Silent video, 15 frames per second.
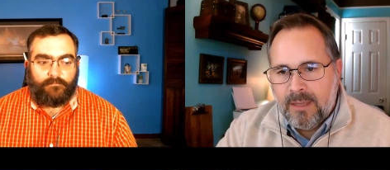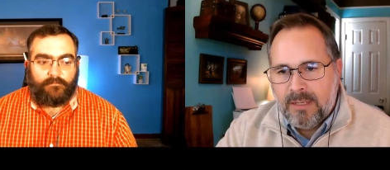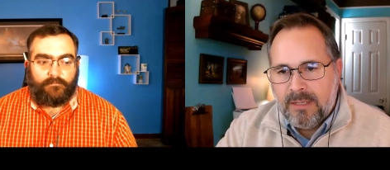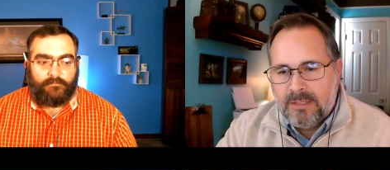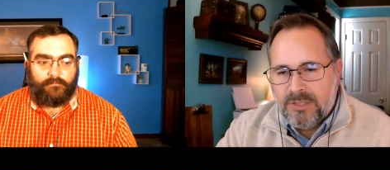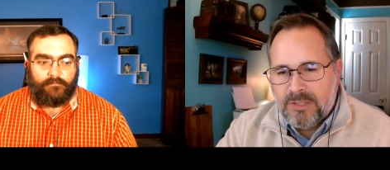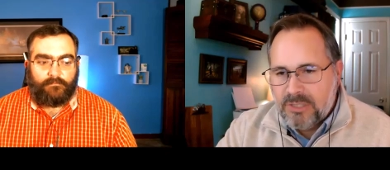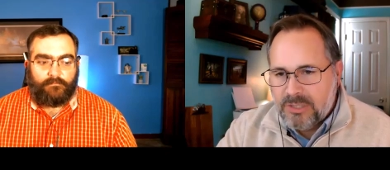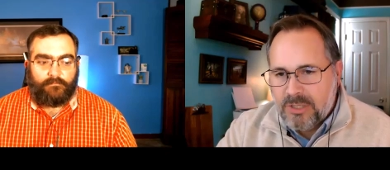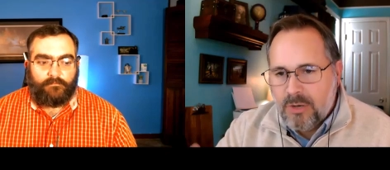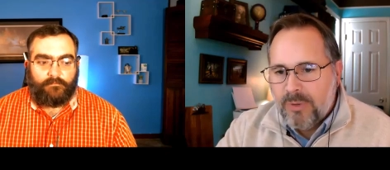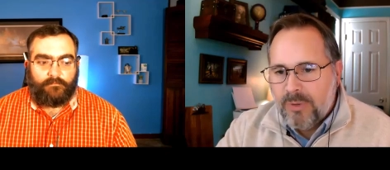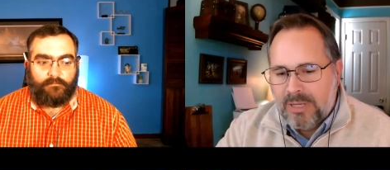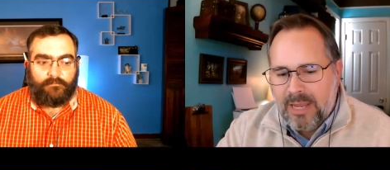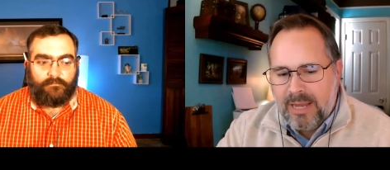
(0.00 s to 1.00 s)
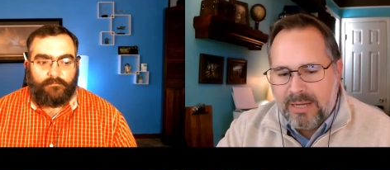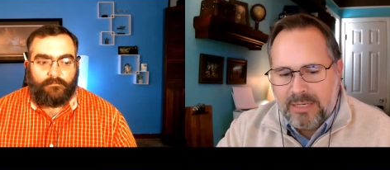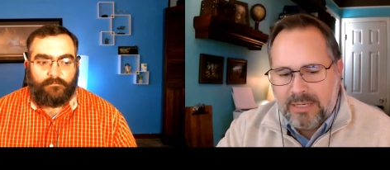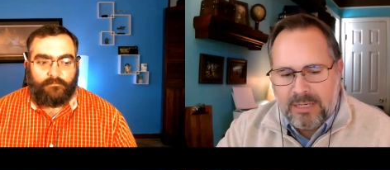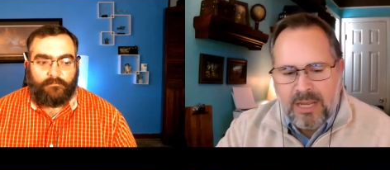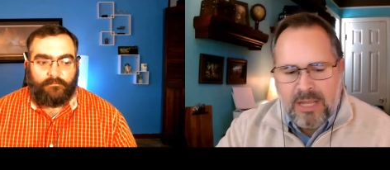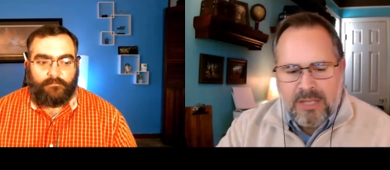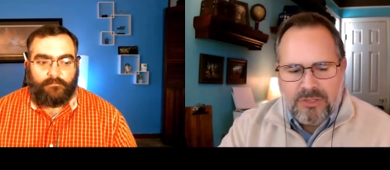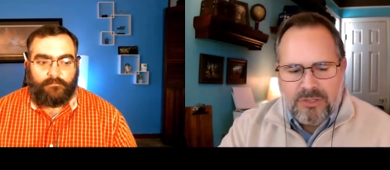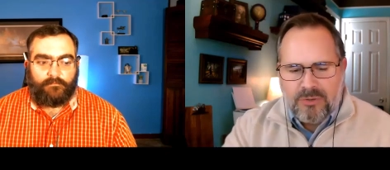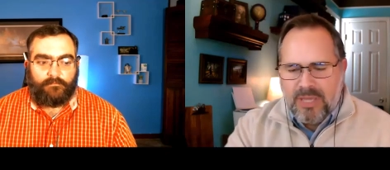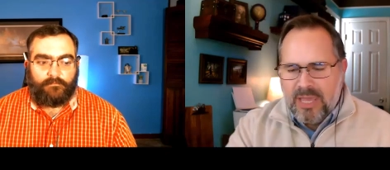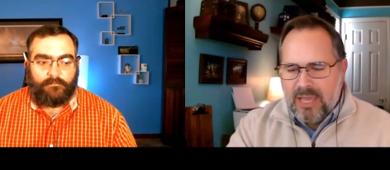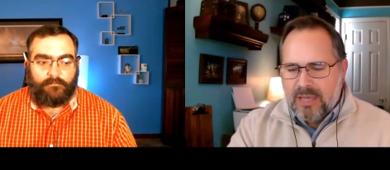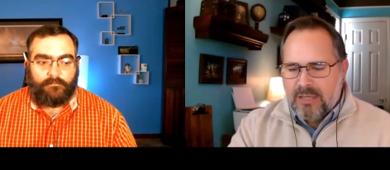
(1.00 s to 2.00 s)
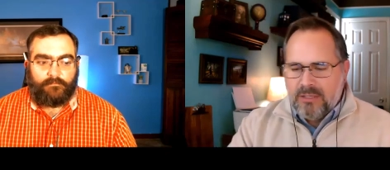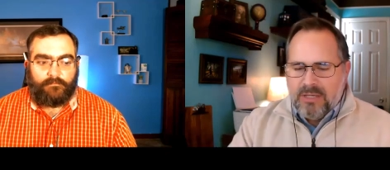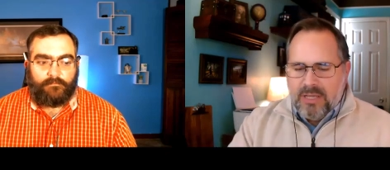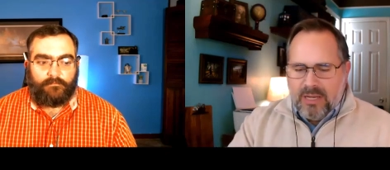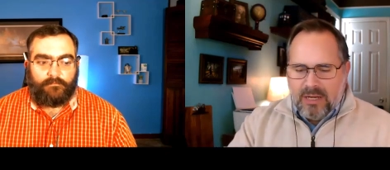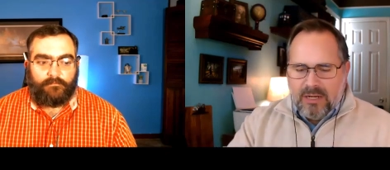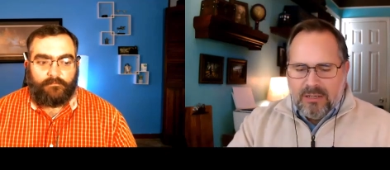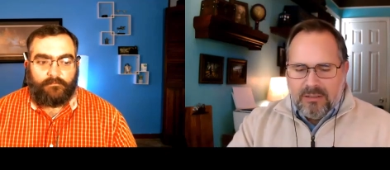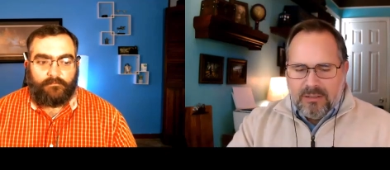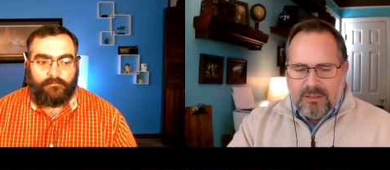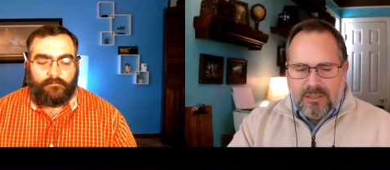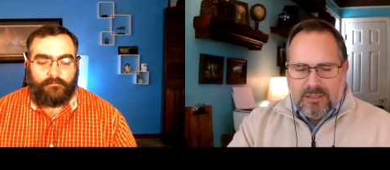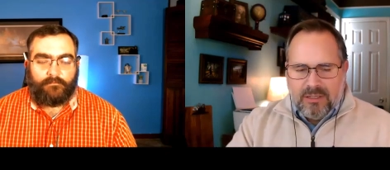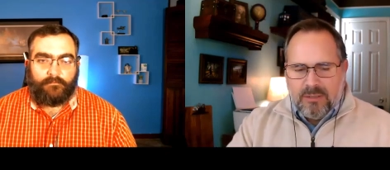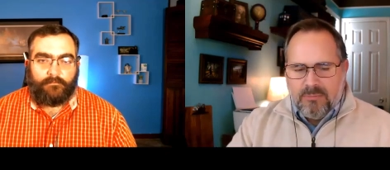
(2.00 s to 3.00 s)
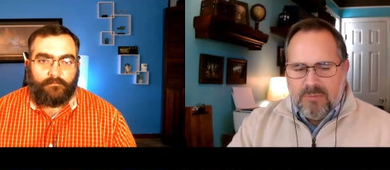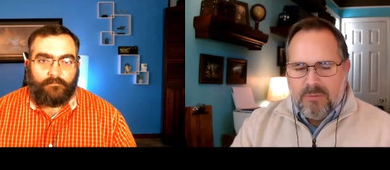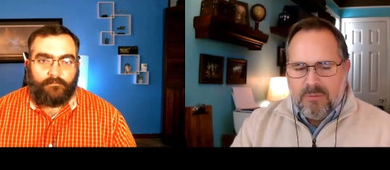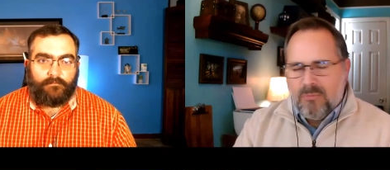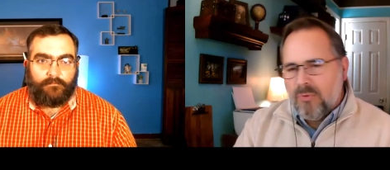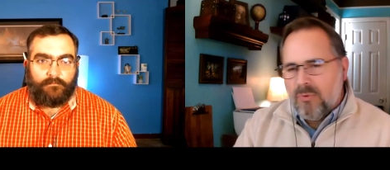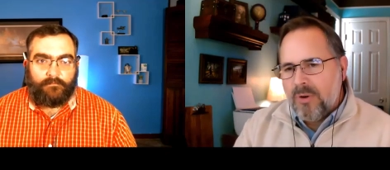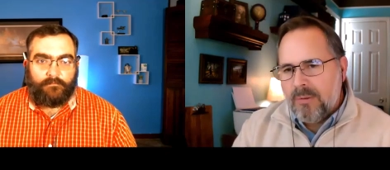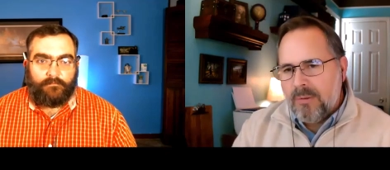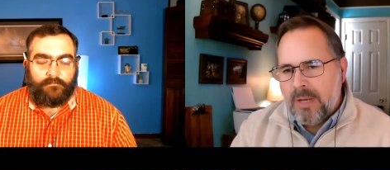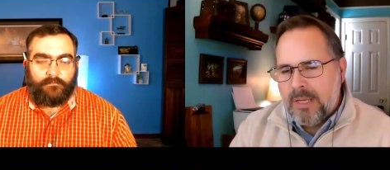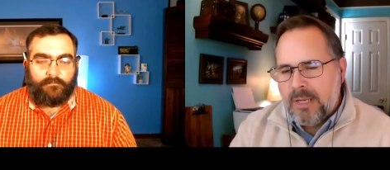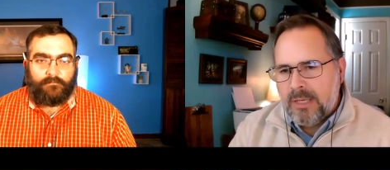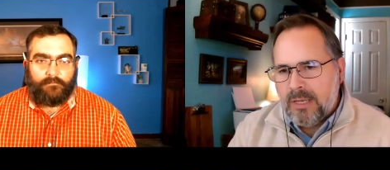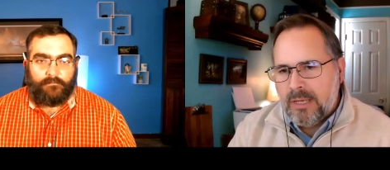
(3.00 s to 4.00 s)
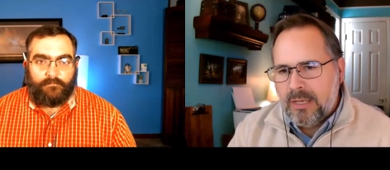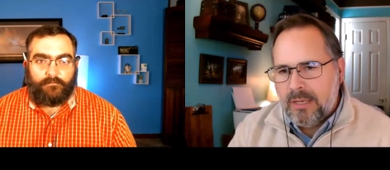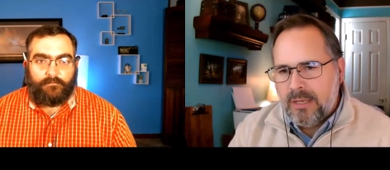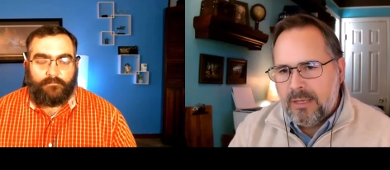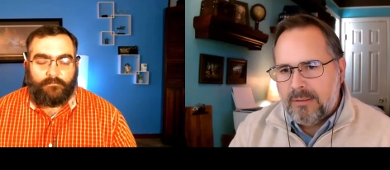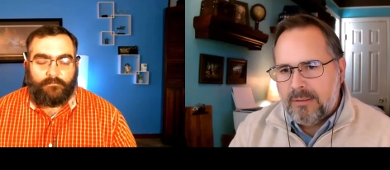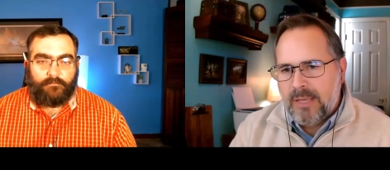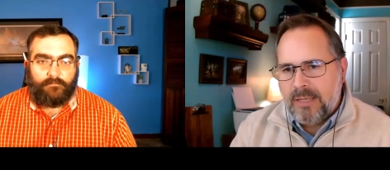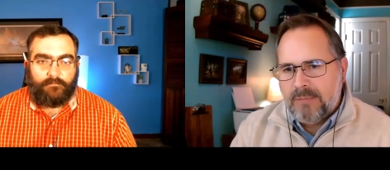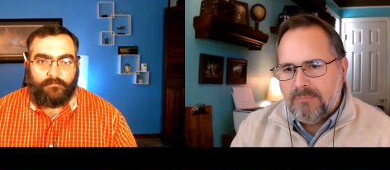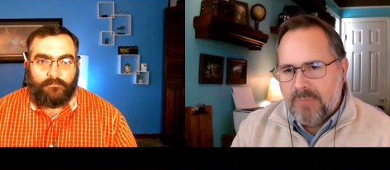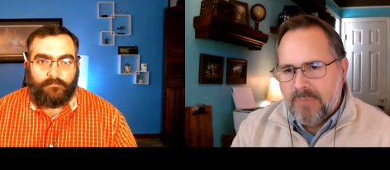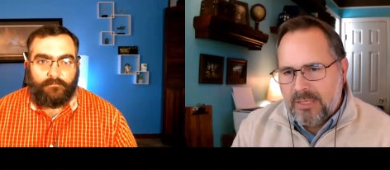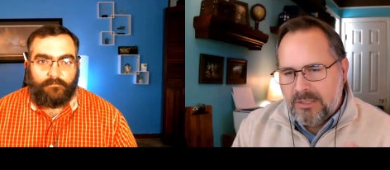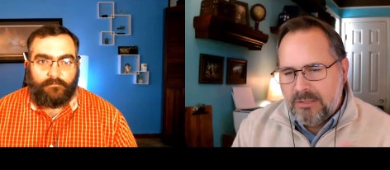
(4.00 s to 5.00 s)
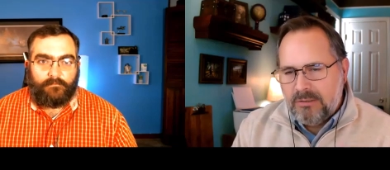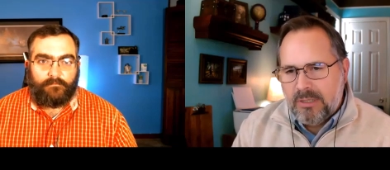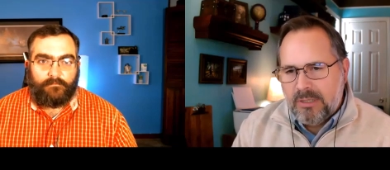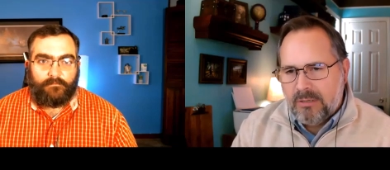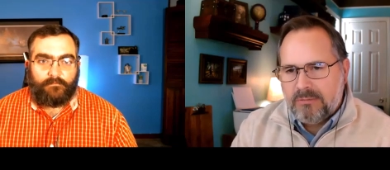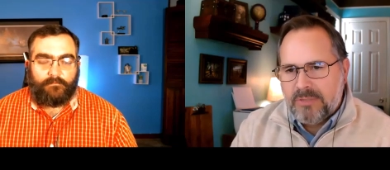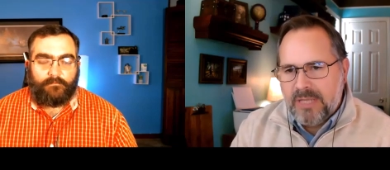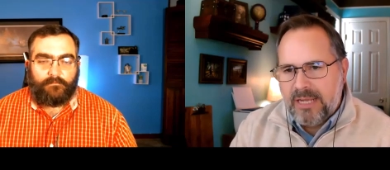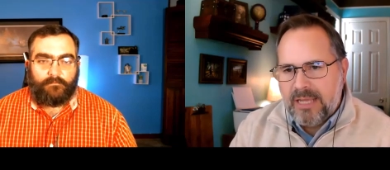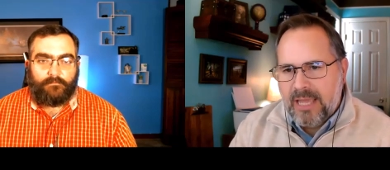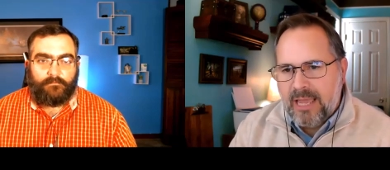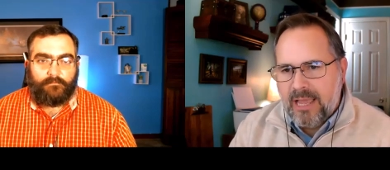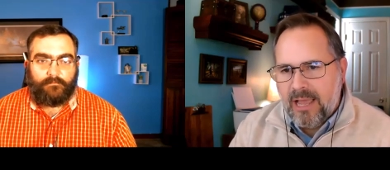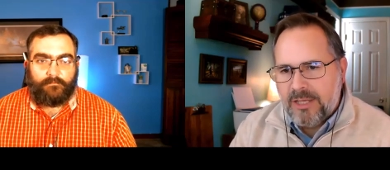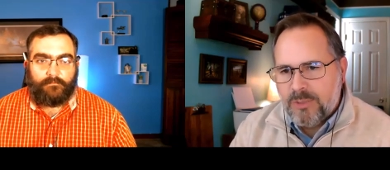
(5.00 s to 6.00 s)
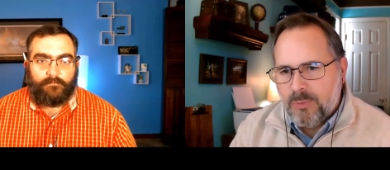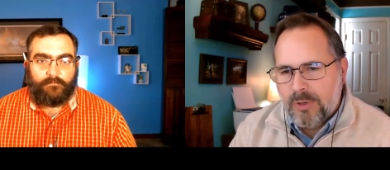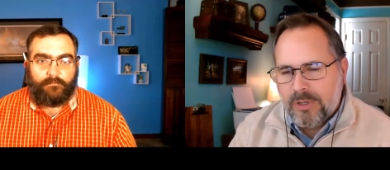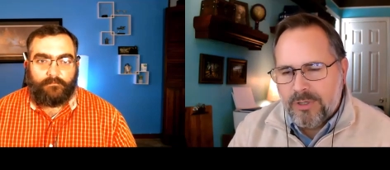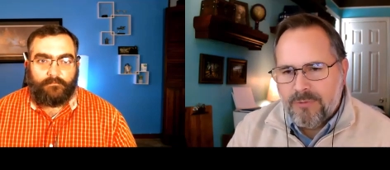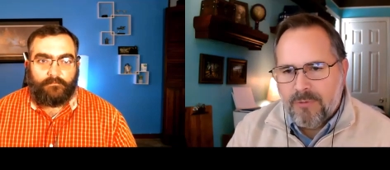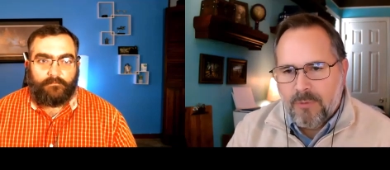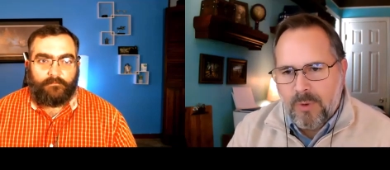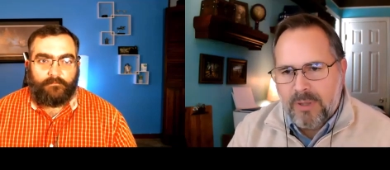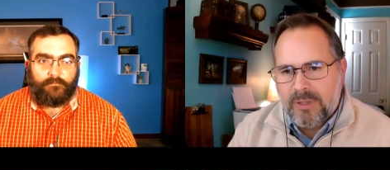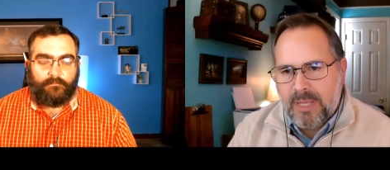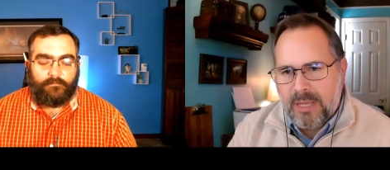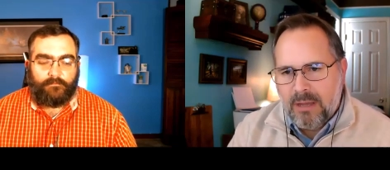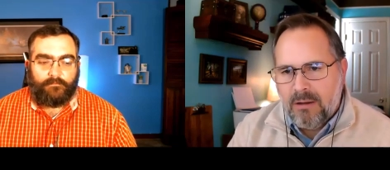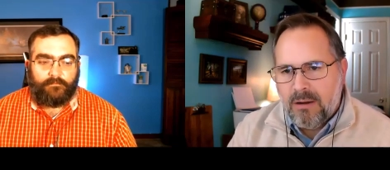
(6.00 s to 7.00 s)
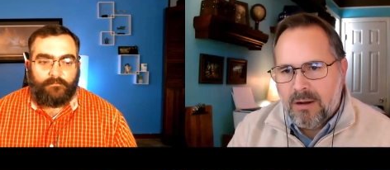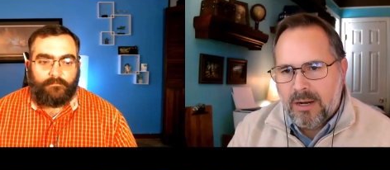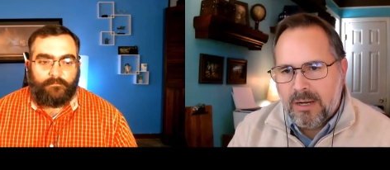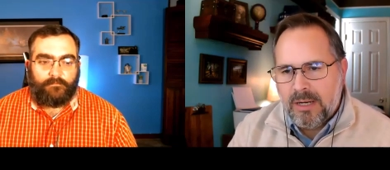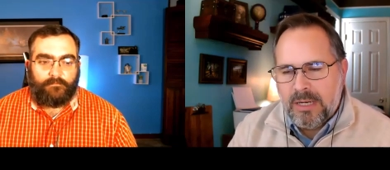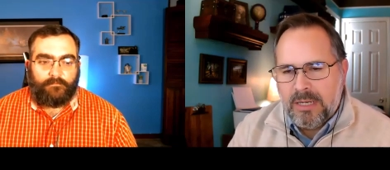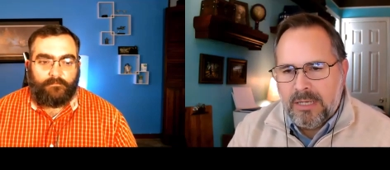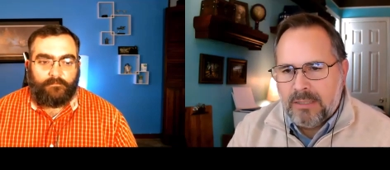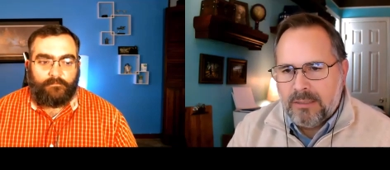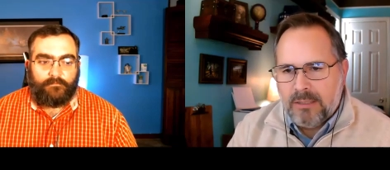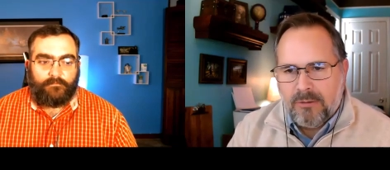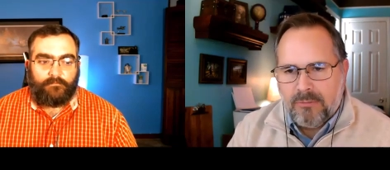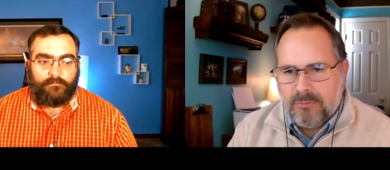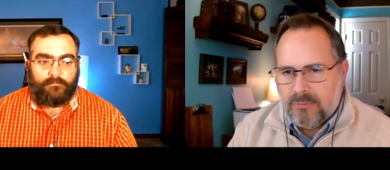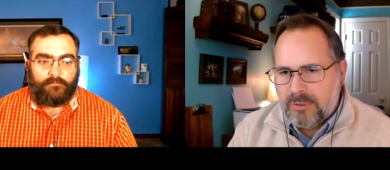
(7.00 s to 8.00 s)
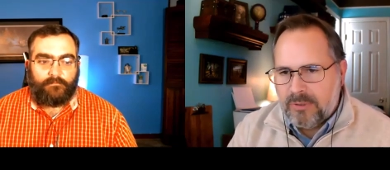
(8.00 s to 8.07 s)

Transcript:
Speaker 1: and it's just so enlightening. So yeah, you got to learn a little bit more. Uh, and but you know, take Haggai's words for what they are. Don't